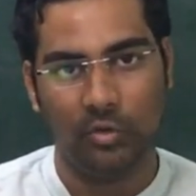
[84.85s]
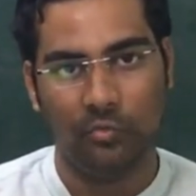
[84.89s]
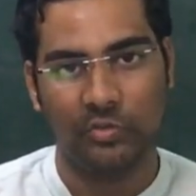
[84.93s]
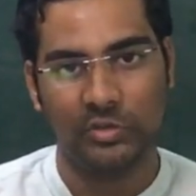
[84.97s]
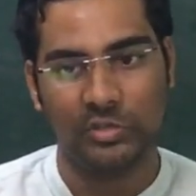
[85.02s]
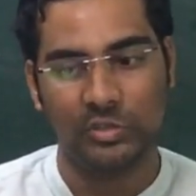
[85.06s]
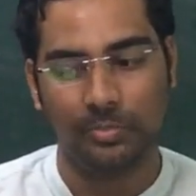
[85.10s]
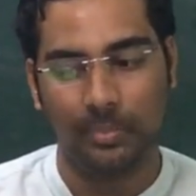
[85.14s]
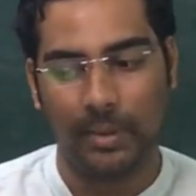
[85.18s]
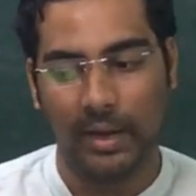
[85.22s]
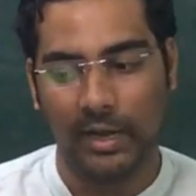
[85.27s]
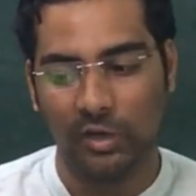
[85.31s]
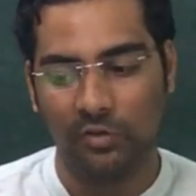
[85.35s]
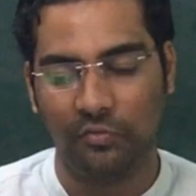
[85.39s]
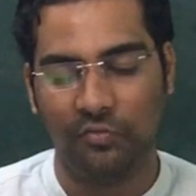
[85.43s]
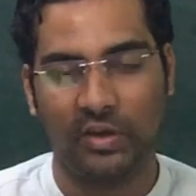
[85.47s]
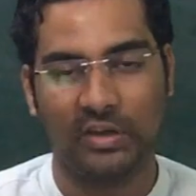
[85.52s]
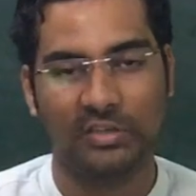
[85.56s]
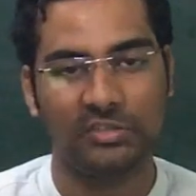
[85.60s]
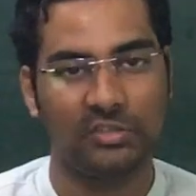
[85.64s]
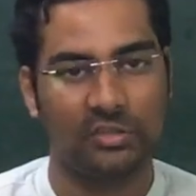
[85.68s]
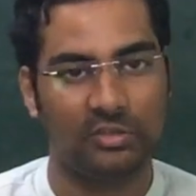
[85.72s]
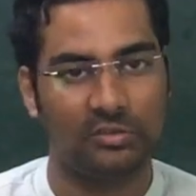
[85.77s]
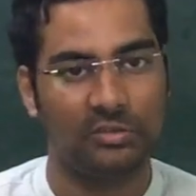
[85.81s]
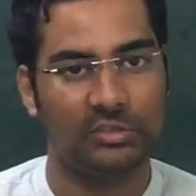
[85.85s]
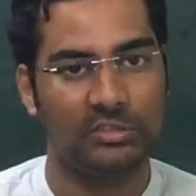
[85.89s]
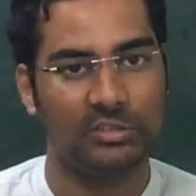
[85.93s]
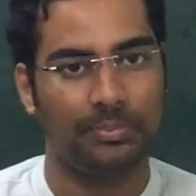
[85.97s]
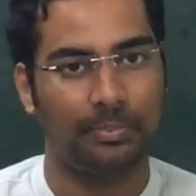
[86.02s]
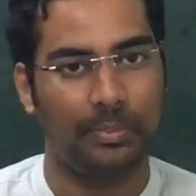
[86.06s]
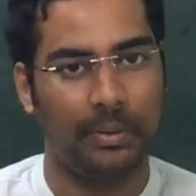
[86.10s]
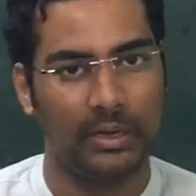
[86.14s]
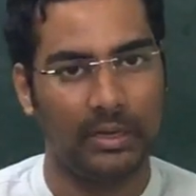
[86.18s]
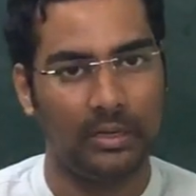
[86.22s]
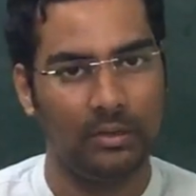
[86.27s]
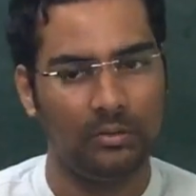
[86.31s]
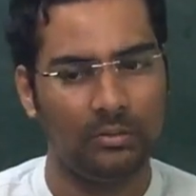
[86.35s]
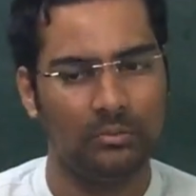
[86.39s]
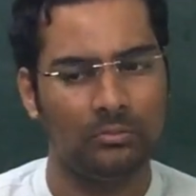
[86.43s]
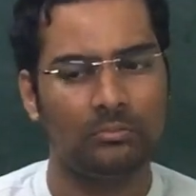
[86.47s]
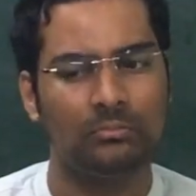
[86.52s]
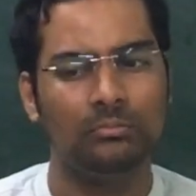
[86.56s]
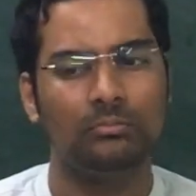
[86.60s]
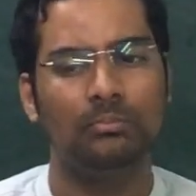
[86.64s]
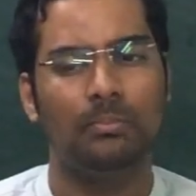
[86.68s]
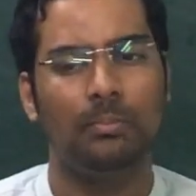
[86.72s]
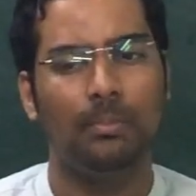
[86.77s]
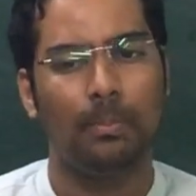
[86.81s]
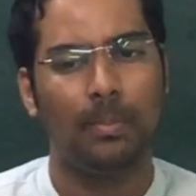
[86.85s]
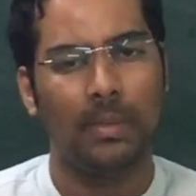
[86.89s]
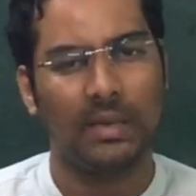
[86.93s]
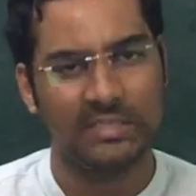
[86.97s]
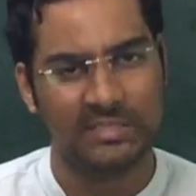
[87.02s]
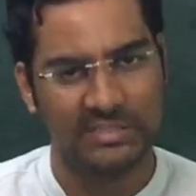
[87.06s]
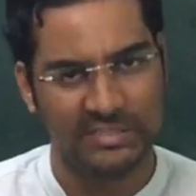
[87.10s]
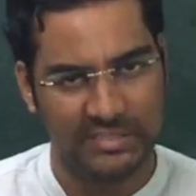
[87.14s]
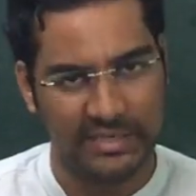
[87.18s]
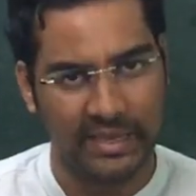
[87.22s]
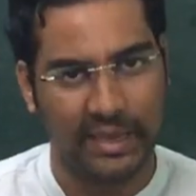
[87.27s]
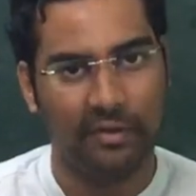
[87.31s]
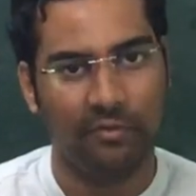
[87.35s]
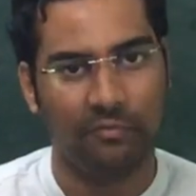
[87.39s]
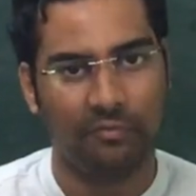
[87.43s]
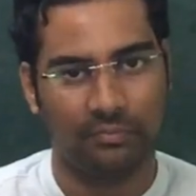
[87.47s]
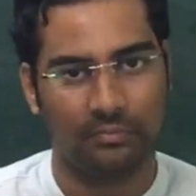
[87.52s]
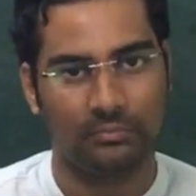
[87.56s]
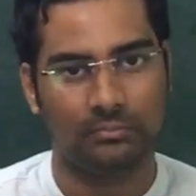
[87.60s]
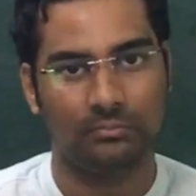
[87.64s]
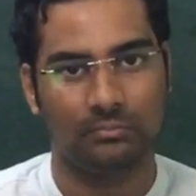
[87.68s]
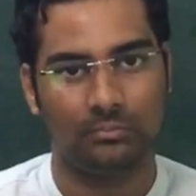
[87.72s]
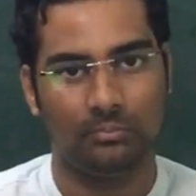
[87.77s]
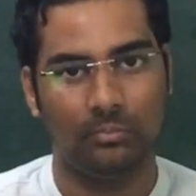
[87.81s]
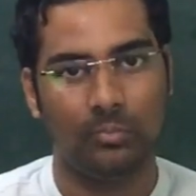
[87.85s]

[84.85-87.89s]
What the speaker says: which manufactured this pen must have